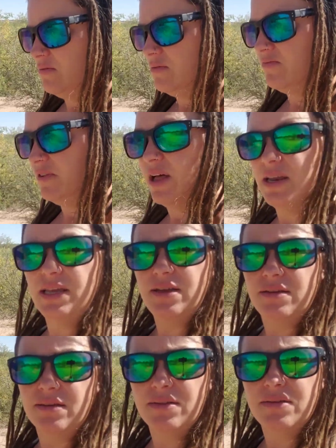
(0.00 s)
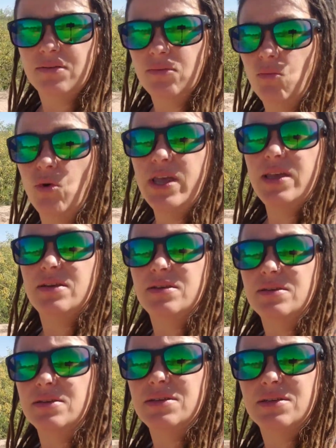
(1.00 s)
flooding,
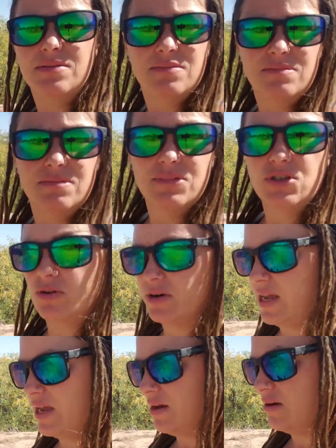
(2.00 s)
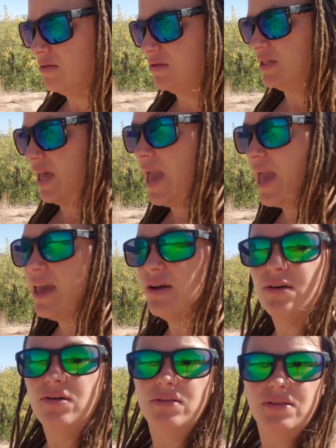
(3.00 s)
wind, tornadoes,
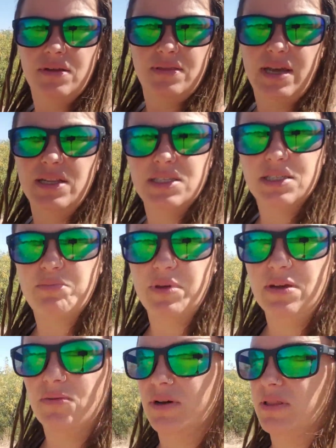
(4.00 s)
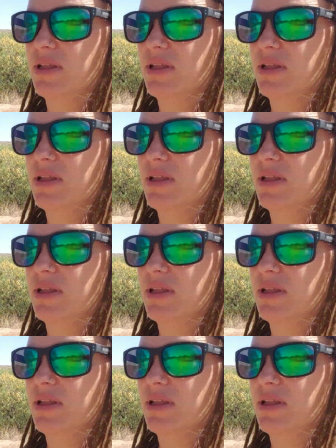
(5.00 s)
hail? That's the big one